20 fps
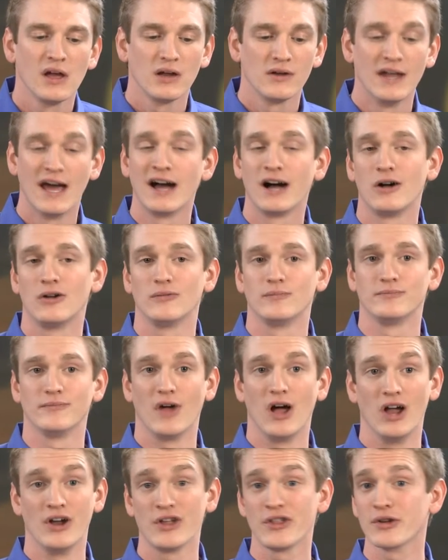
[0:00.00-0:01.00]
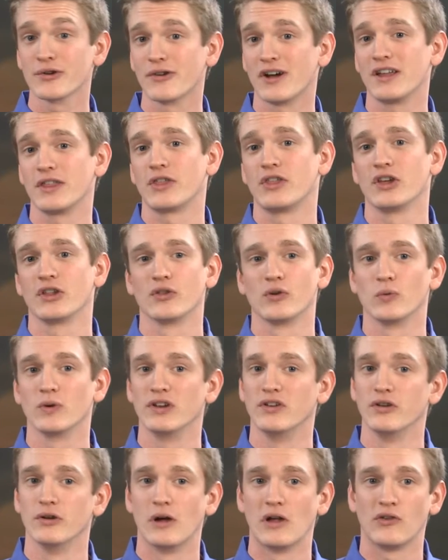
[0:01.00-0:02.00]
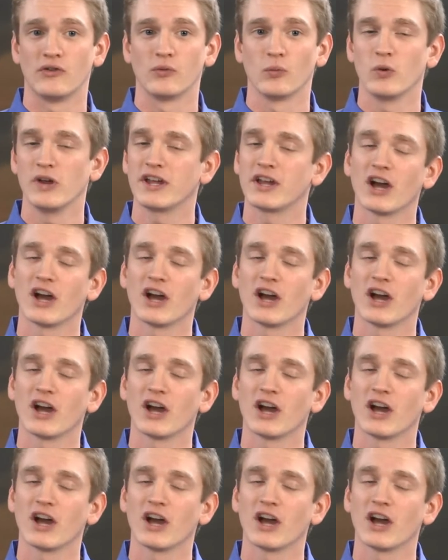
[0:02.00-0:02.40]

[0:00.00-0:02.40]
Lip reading: Now, another great thing that we do is we